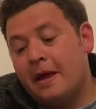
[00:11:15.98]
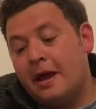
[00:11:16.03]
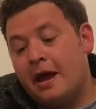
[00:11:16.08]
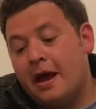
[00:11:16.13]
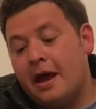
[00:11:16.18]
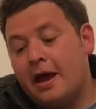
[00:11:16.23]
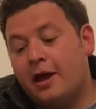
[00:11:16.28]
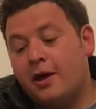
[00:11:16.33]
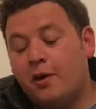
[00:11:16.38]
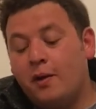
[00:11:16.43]

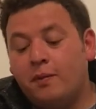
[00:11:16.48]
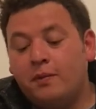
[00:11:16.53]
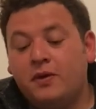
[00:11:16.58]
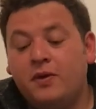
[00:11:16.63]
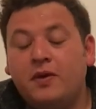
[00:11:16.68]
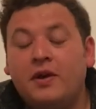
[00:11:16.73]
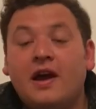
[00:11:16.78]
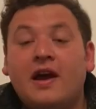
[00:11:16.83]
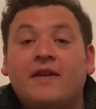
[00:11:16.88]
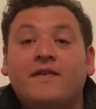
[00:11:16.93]
I hope
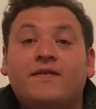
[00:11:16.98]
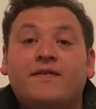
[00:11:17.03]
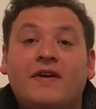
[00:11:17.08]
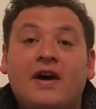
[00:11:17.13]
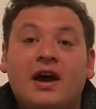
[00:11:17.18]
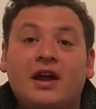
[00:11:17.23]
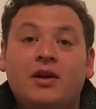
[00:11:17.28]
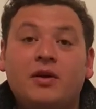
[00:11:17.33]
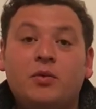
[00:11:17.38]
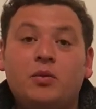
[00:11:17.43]
you had
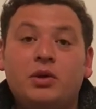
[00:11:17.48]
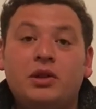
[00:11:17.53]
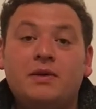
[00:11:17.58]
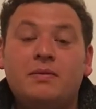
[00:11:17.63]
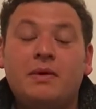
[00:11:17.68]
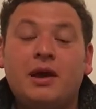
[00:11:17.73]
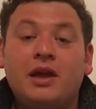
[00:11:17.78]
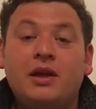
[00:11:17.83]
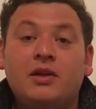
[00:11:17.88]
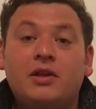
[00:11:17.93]
fun with the
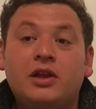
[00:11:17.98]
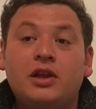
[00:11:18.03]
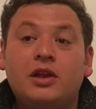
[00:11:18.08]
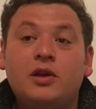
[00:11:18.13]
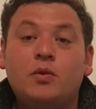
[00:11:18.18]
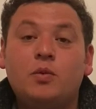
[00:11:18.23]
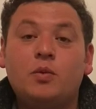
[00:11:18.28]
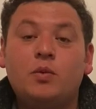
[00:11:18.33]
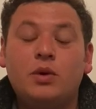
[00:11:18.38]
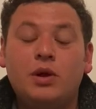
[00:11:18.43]

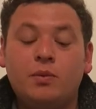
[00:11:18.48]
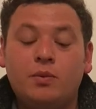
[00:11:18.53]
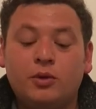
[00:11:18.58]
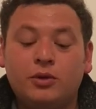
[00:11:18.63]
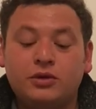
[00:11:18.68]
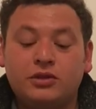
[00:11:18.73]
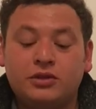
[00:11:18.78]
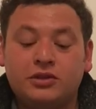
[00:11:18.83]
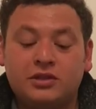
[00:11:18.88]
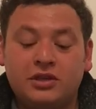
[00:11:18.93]
violin. We
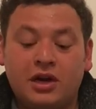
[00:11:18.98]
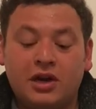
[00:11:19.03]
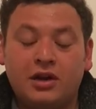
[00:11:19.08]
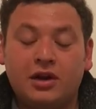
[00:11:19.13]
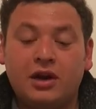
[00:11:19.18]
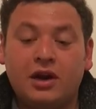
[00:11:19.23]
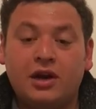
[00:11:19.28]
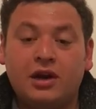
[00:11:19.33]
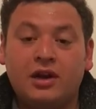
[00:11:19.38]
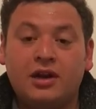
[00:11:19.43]
will
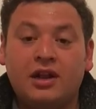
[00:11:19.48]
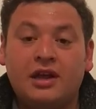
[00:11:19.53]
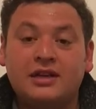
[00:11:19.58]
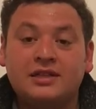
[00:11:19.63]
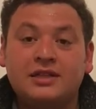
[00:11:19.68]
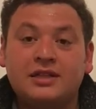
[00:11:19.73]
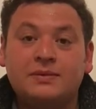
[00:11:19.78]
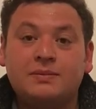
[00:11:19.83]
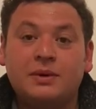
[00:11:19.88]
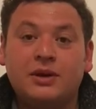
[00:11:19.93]
start our
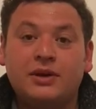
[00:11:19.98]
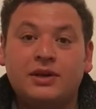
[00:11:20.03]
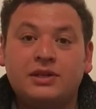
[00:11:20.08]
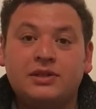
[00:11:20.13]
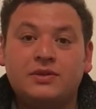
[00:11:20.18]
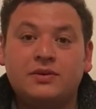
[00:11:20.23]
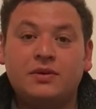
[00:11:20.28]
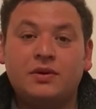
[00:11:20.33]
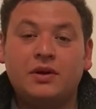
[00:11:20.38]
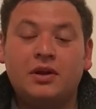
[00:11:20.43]
classes very
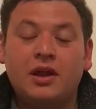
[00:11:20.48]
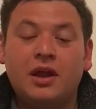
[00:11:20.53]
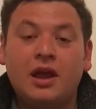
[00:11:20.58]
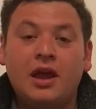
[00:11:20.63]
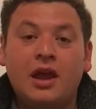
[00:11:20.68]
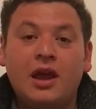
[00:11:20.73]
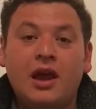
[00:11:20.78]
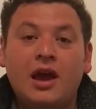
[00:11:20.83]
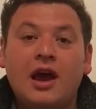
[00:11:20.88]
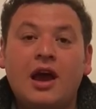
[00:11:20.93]
soon.
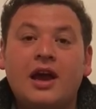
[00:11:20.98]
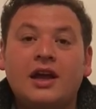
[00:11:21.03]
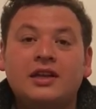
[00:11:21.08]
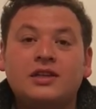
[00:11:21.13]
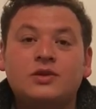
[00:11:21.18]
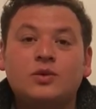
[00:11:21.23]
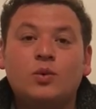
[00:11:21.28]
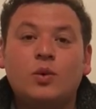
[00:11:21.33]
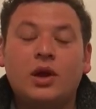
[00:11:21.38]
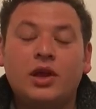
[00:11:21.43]
I
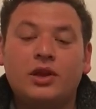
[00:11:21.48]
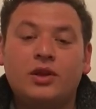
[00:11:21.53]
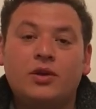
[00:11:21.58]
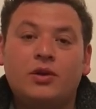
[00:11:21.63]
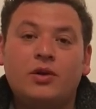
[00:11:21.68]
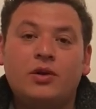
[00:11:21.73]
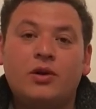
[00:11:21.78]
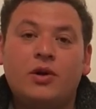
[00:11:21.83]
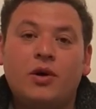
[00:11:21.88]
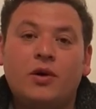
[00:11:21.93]
just want you
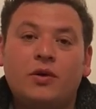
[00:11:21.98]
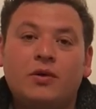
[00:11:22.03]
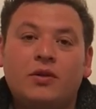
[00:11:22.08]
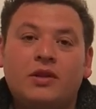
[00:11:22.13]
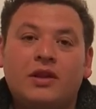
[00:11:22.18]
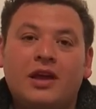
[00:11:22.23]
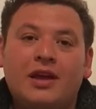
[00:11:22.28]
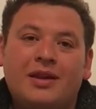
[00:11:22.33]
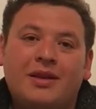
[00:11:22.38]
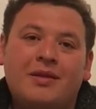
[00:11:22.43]
to know
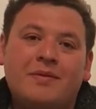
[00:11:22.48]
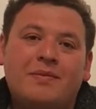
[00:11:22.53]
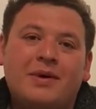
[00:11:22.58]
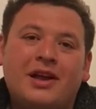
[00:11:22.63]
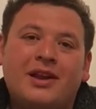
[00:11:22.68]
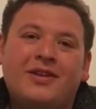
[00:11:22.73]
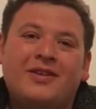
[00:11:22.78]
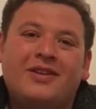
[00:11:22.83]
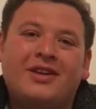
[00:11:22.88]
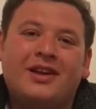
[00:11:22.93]
that the
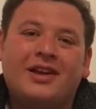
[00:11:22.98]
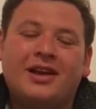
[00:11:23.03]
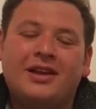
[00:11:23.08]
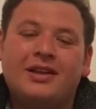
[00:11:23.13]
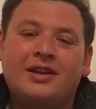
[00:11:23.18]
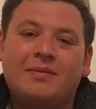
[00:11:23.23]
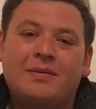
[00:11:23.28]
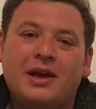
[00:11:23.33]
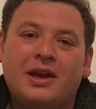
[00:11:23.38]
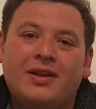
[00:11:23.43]

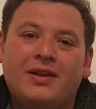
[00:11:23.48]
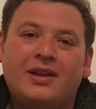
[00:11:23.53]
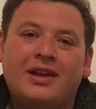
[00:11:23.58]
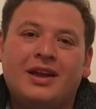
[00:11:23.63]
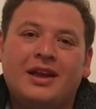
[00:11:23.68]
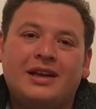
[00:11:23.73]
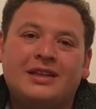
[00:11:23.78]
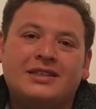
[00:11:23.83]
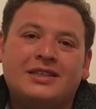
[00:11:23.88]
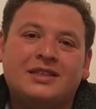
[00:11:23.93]
violin
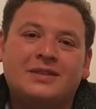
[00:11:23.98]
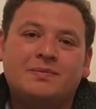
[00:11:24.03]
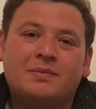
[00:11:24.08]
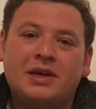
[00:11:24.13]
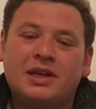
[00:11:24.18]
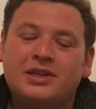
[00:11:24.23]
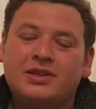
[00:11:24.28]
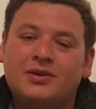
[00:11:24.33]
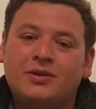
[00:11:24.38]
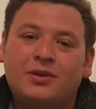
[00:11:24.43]
has a
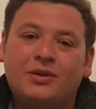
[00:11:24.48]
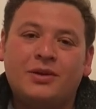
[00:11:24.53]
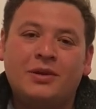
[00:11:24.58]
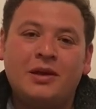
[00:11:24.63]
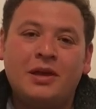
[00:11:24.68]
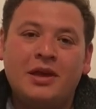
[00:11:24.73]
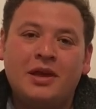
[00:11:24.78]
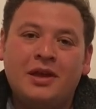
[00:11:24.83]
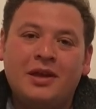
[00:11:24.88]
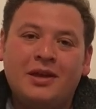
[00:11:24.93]
special,
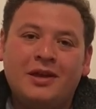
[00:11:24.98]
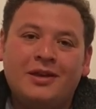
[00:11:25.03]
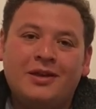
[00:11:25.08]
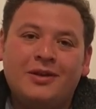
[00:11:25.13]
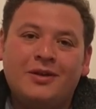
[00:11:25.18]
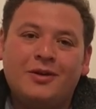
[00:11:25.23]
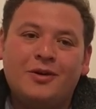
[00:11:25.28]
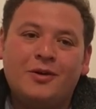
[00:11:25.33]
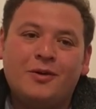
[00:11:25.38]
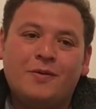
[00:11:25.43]

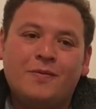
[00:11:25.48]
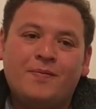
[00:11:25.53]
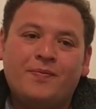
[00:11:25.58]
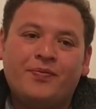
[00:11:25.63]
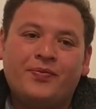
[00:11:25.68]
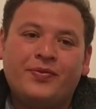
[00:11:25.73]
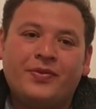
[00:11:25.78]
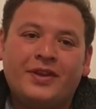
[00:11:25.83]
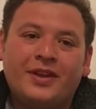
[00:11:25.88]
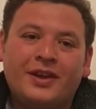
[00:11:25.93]
you know,
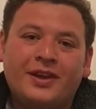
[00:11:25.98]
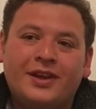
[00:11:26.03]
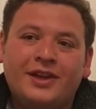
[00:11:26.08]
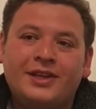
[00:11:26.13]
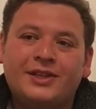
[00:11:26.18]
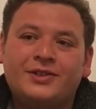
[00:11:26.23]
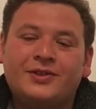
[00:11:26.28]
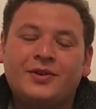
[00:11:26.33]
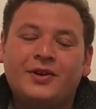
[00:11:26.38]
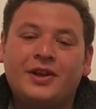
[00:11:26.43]

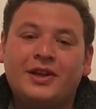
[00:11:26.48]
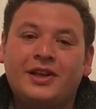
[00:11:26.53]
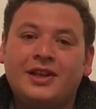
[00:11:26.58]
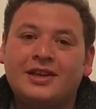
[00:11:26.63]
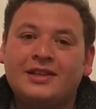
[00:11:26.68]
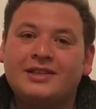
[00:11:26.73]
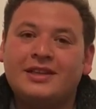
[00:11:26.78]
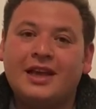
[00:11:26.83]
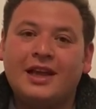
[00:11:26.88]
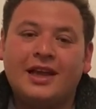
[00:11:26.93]
history,
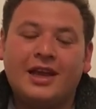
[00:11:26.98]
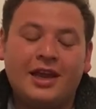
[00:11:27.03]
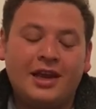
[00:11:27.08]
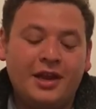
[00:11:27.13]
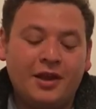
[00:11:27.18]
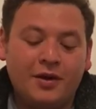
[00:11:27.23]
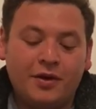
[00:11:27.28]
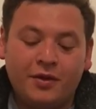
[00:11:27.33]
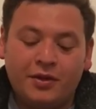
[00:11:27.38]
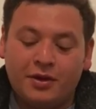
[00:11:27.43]
just like
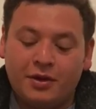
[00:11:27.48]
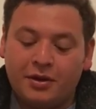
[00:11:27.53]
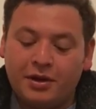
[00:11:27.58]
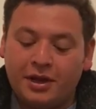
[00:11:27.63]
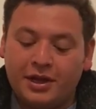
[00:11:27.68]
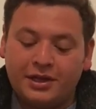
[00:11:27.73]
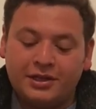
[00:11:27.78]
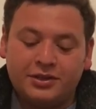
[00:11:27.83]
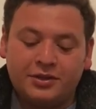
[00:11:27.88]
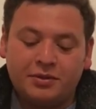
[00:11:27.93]
any other
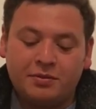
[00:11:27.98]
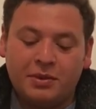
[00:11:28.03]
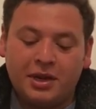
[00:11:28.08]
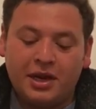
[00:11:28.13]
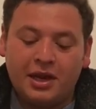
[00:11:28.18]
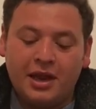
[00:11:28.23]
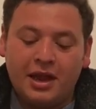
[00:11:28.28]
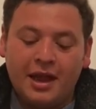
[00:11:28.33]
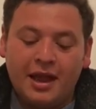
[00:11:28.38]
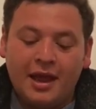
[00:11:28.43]

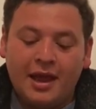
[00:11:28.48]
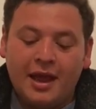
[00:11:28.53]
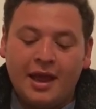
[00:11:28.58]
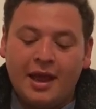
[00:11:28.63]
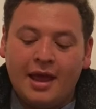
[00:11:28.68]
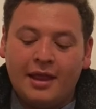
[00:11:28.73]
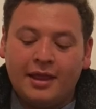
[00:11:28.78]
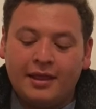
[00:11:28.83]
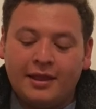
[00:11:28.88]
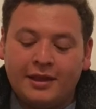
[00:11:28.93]
instrument.
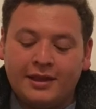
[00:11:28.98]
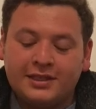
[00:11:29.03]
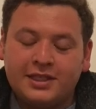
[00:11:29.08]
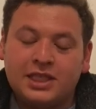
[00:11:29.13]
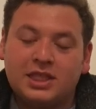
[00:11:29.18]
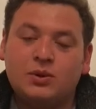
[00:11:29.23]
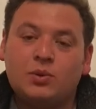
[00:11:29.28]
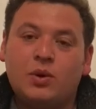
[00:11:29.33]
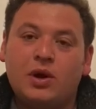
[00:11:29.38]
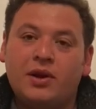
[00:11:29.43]
This
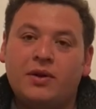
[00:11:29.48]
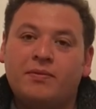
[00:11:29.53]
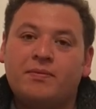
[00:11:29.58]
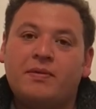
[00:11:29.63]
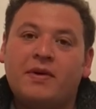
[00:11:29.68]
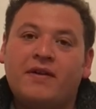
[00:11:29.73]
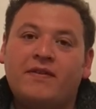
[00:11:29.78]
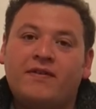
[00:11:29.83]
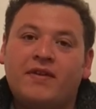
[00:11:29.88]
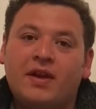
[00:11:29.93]
is one of
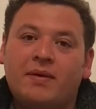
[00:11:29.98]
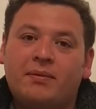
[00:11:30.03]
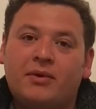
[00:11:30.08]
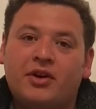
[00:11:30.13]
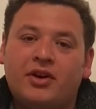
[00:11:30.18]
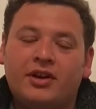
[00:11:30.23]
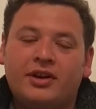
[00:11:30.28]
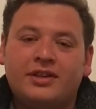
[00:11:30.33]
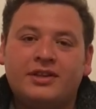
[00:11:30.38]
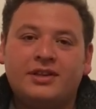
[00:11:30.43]
my
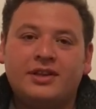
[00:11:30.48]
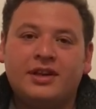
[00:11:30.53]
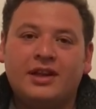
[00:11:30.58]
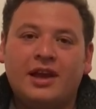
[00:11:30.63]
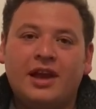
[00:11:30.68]
favorites.